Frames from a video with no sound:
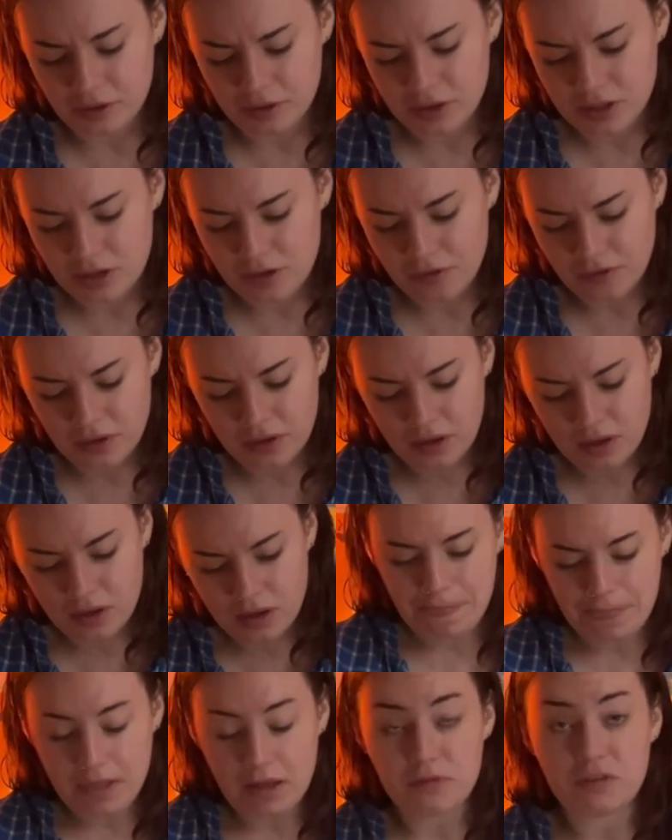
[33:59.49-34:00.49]
and stuff.
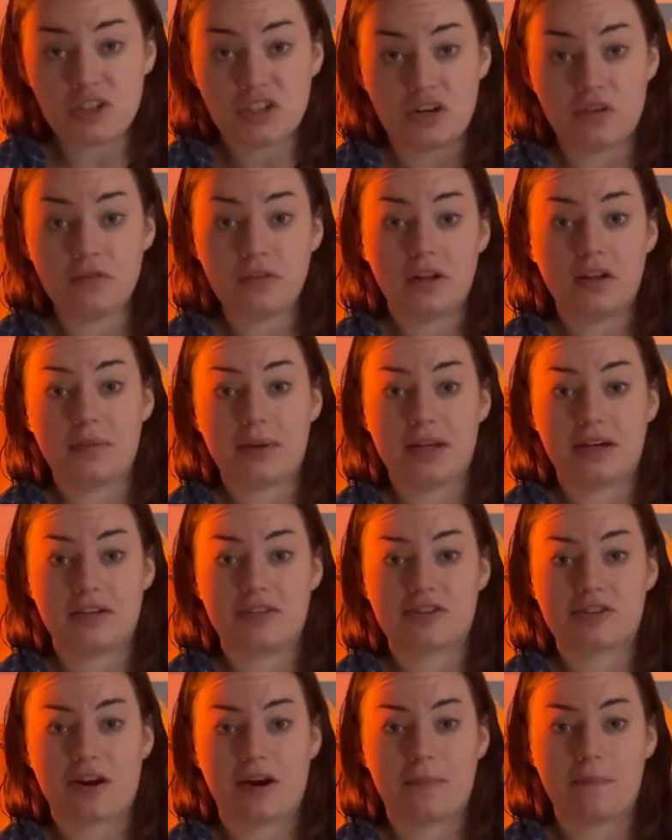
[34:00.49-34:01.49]
If you don't follow me on
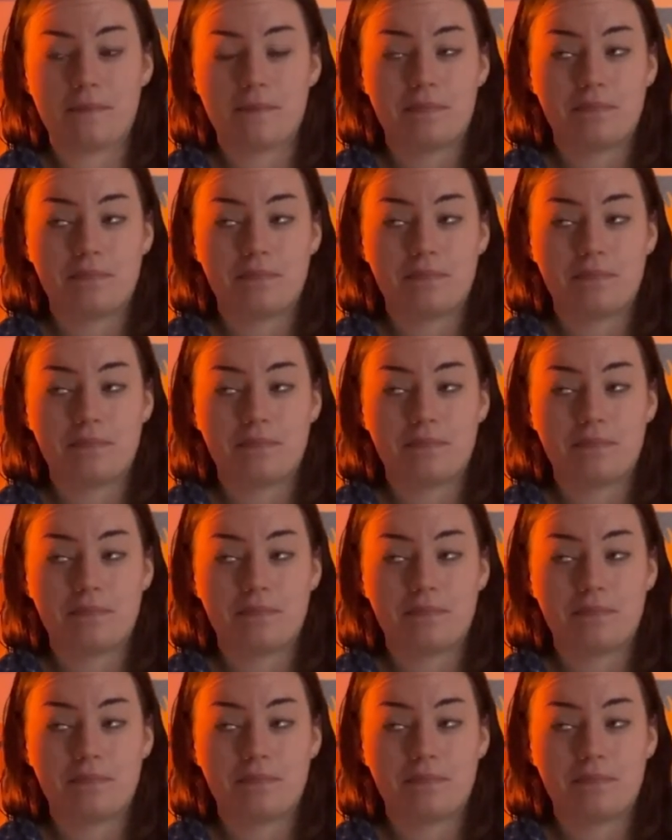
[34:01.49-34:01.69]
Instagram,